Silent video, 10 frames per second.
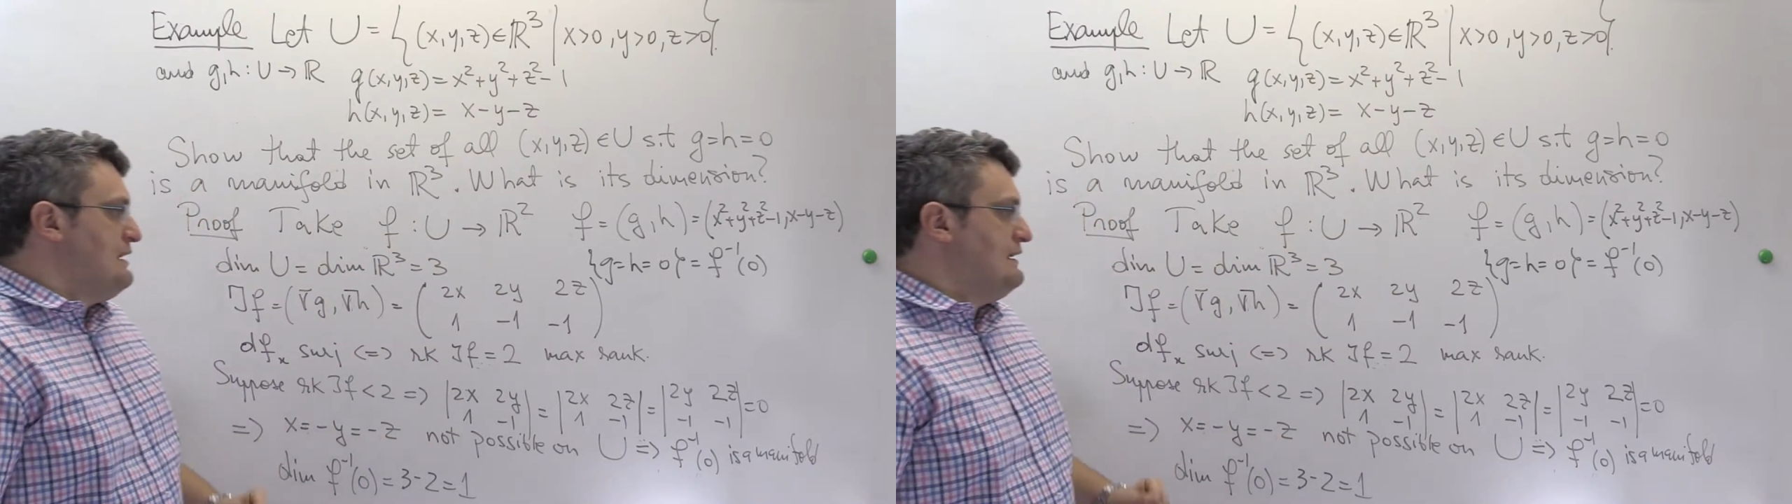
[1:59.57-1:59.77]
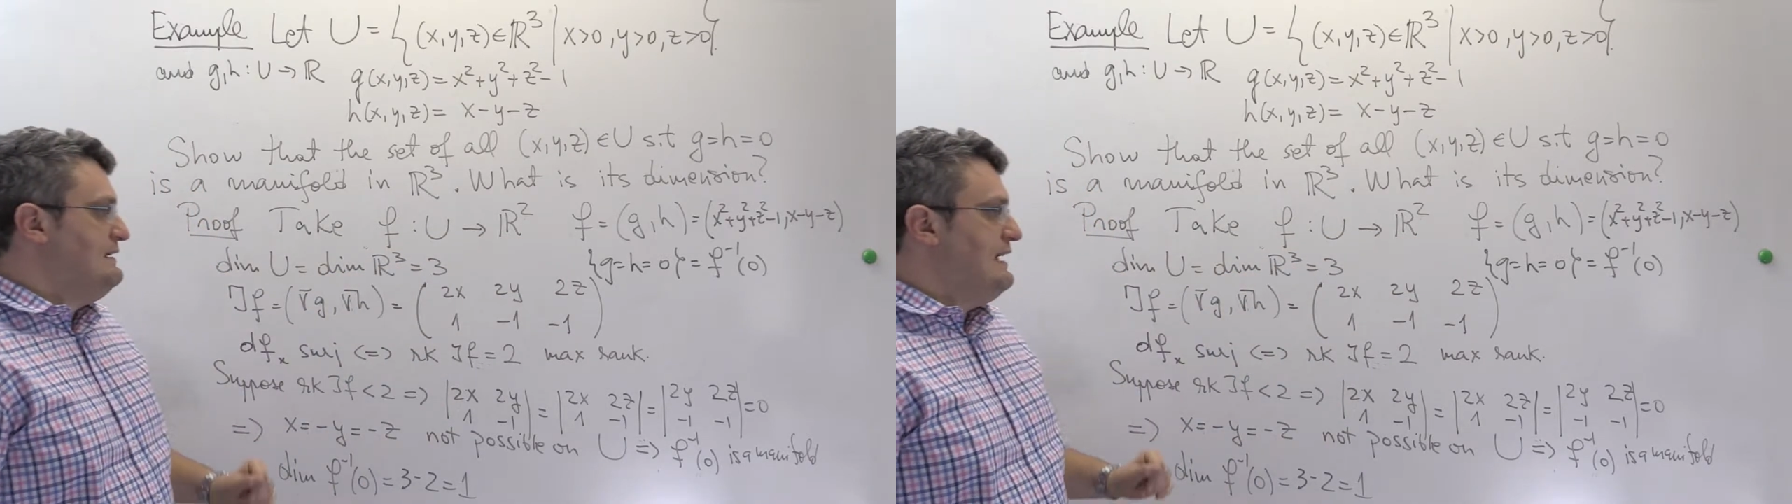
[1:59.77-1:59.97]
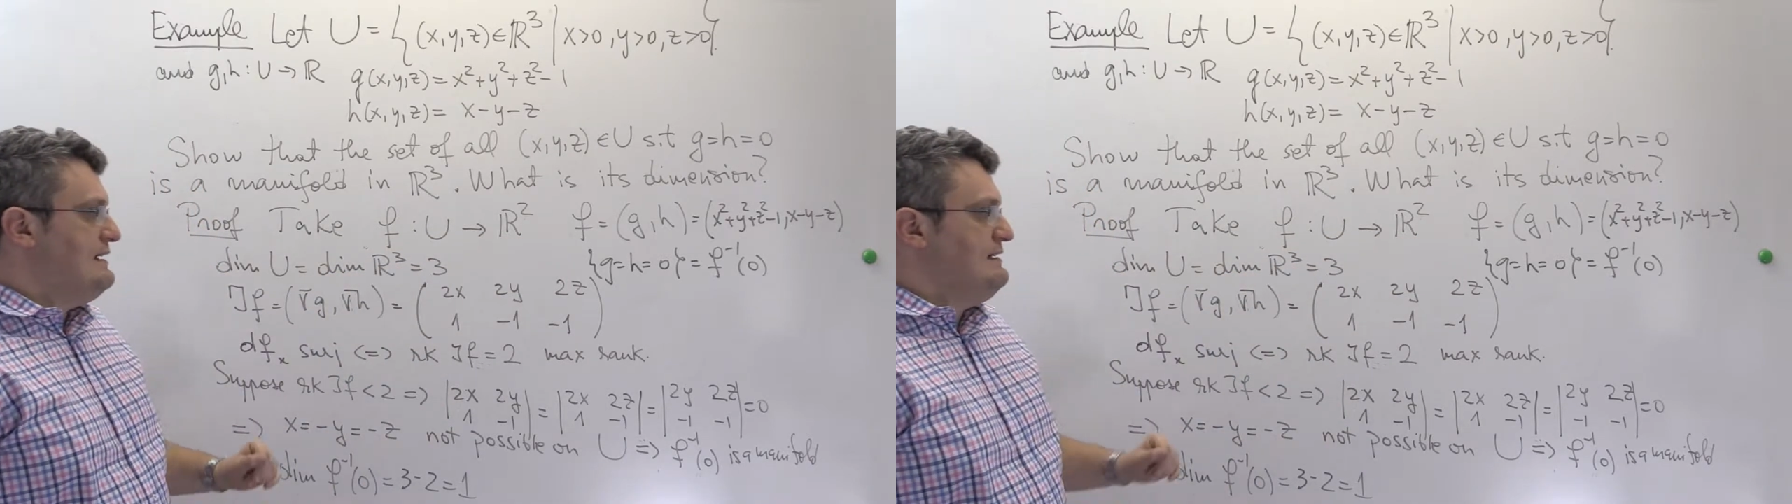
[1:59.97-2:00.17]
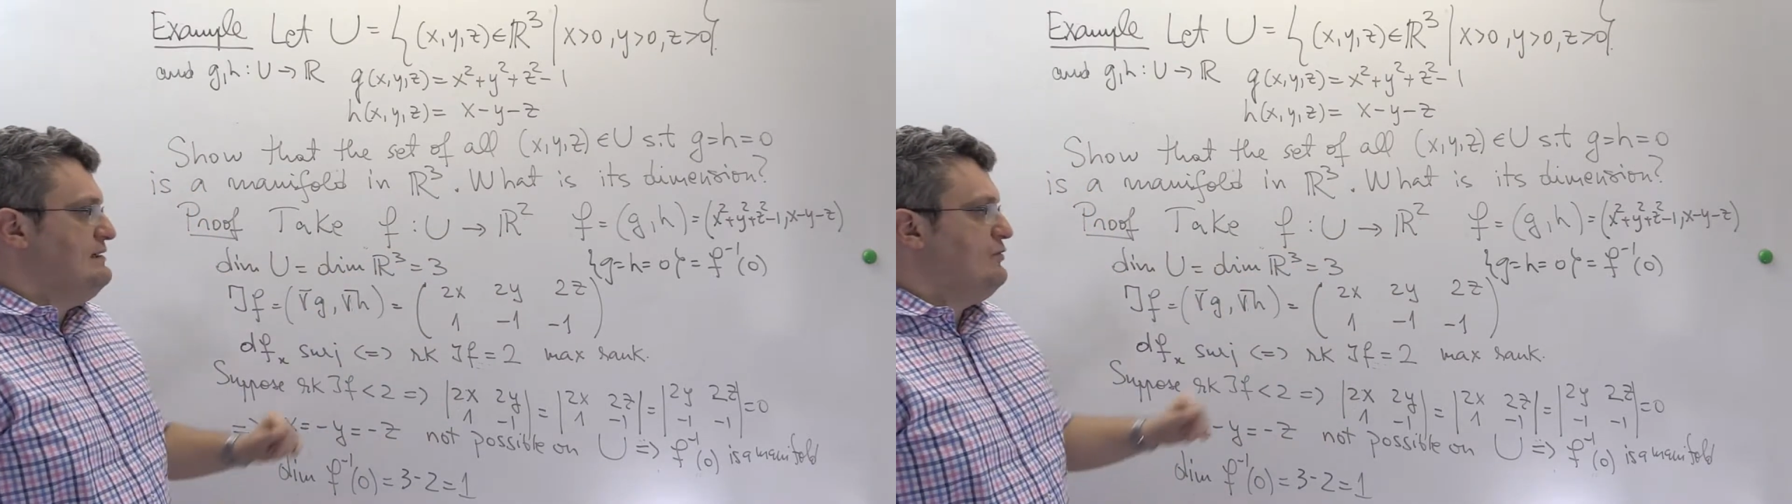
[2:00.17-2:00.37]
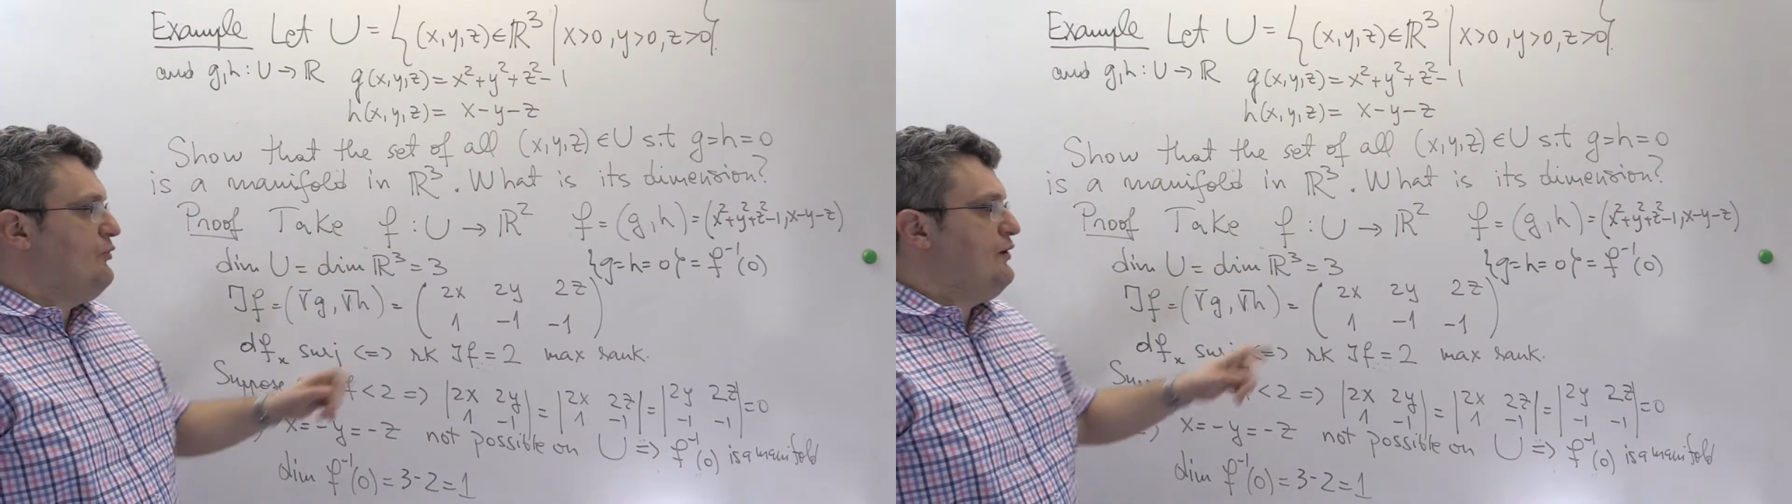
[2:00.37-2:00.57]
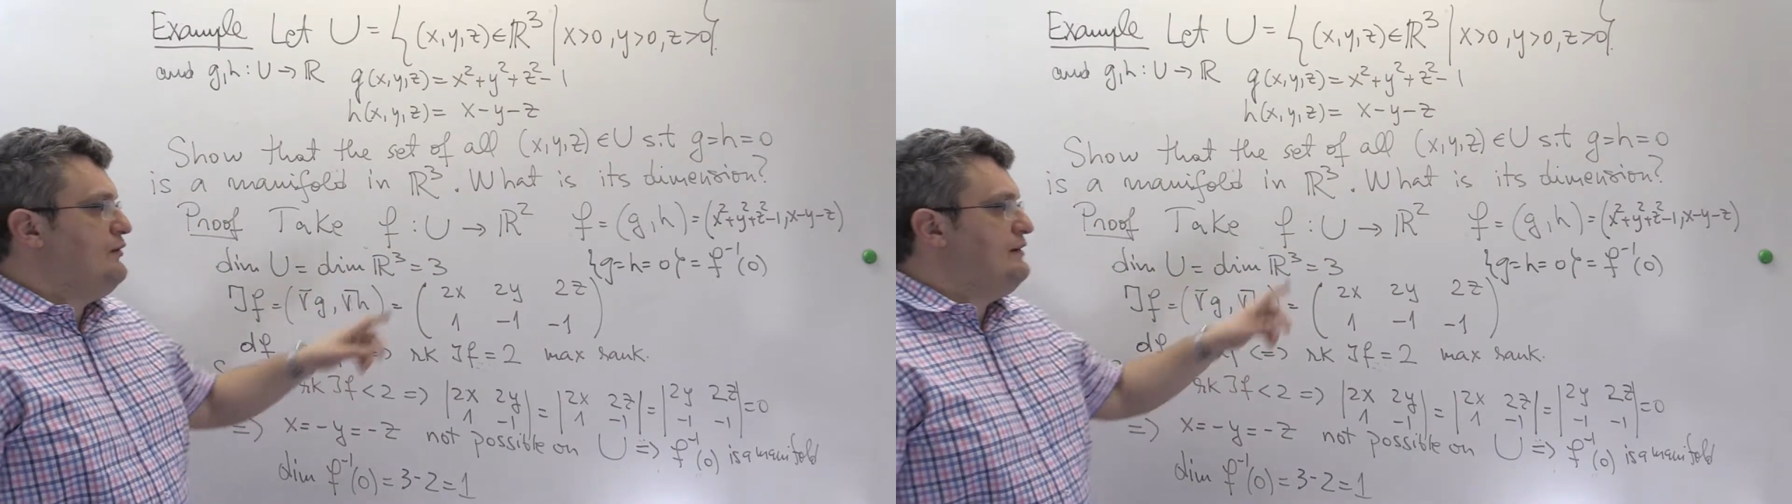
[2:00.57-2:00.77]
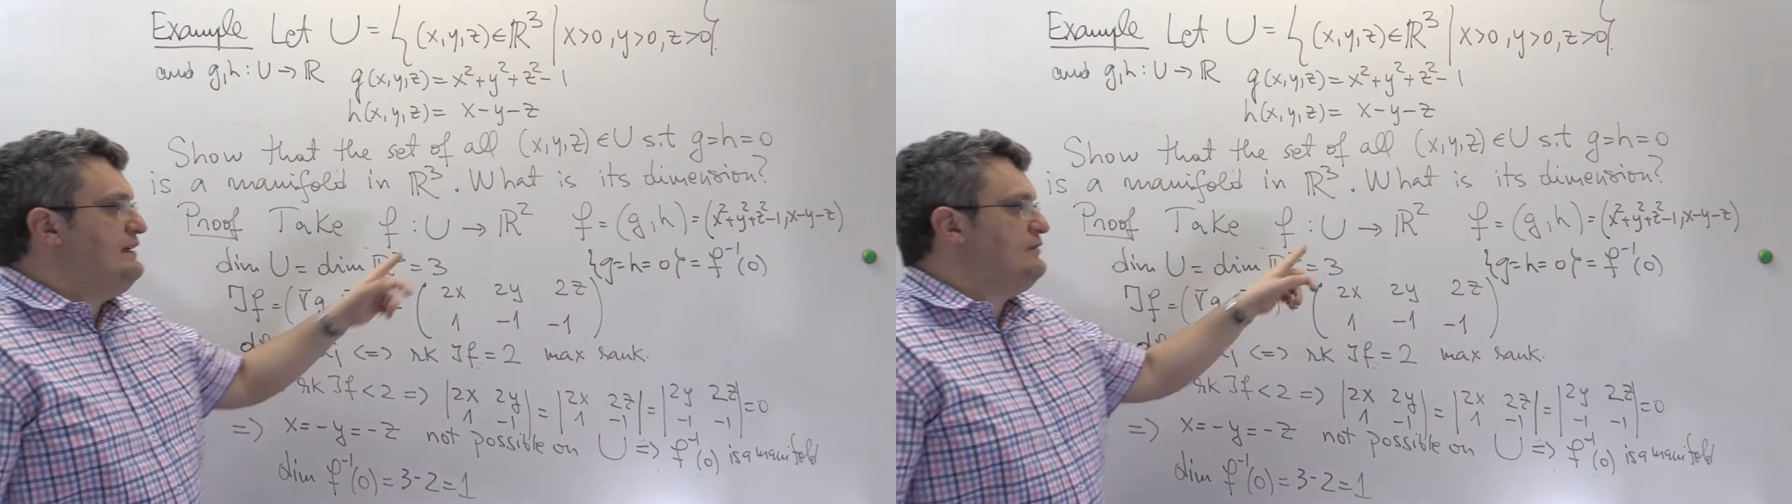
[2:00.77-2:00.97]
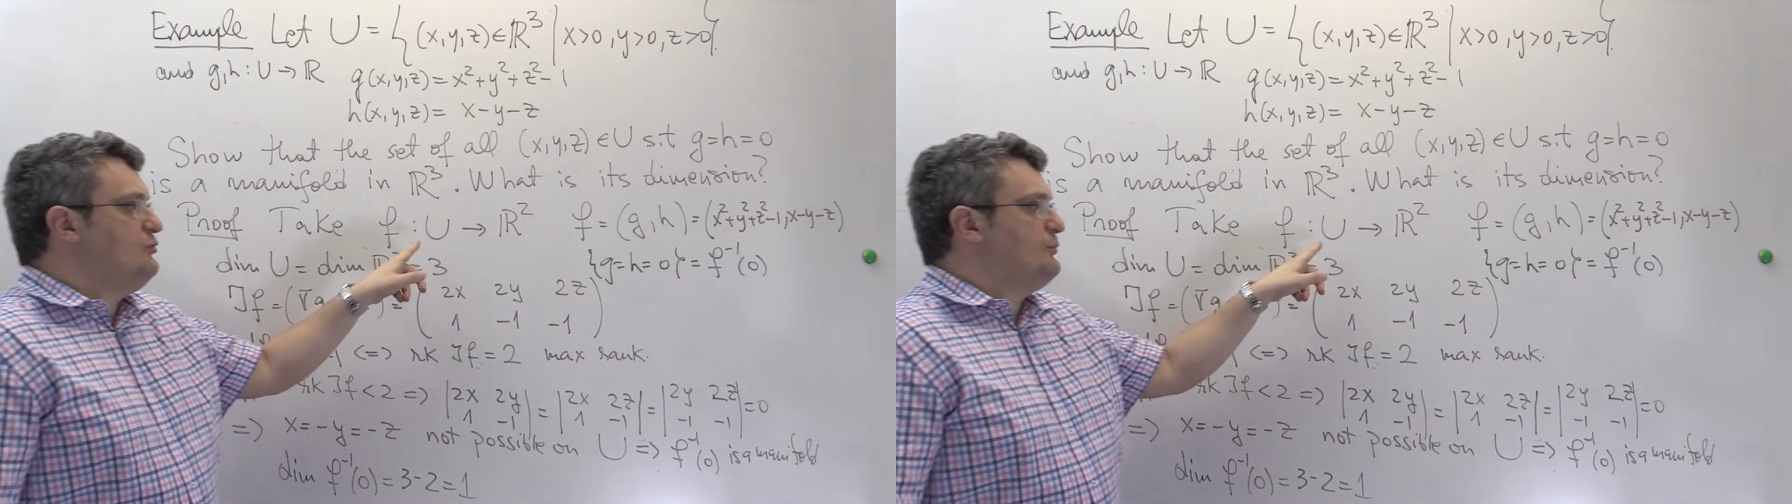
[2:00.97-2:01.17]
Then we
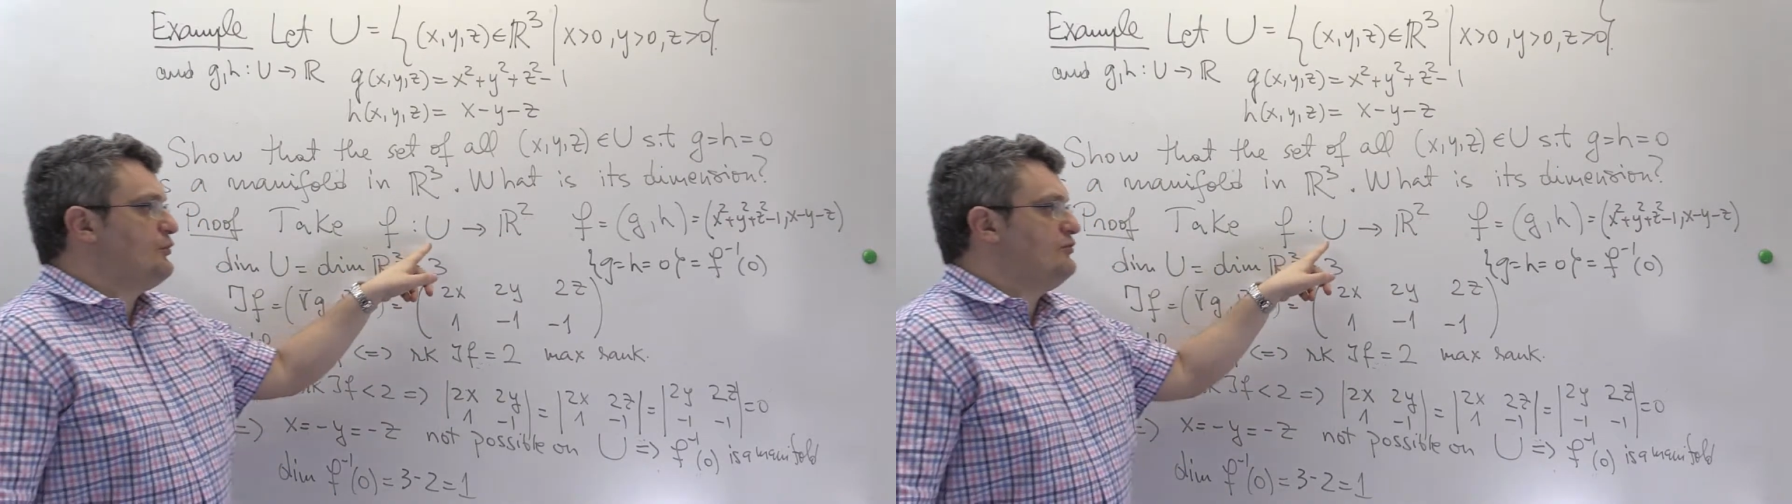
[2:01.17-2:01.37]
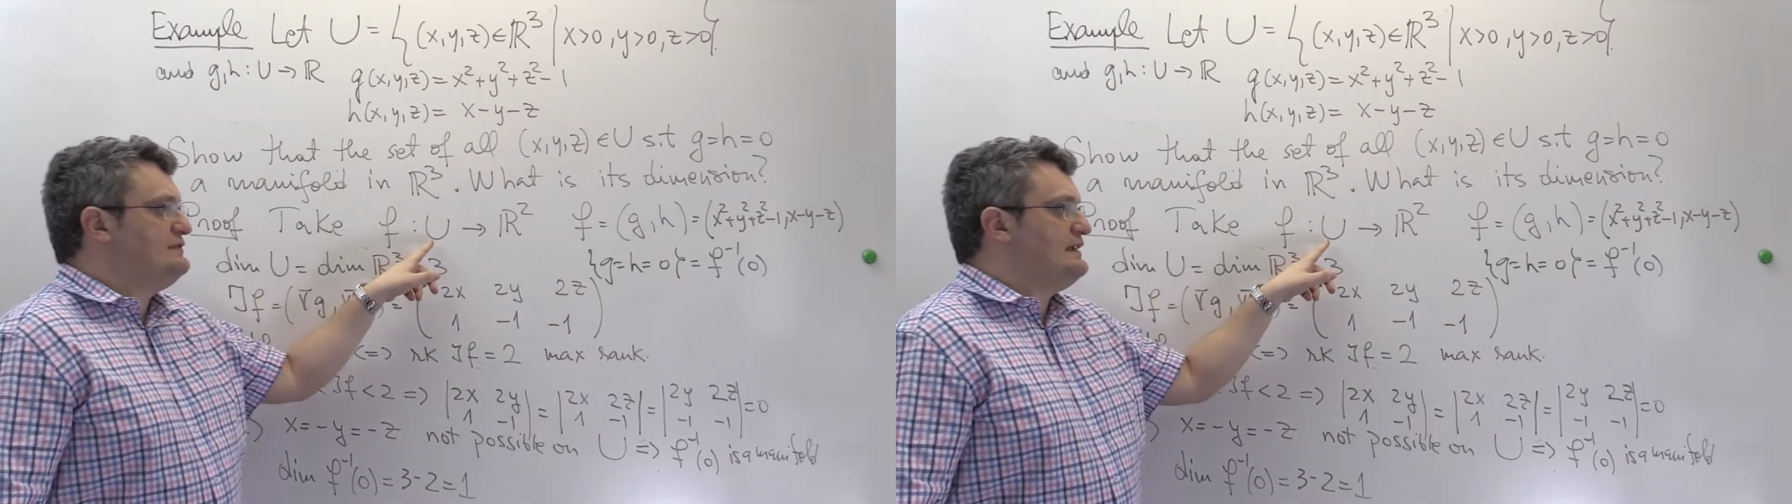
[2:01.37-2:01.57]
need to prove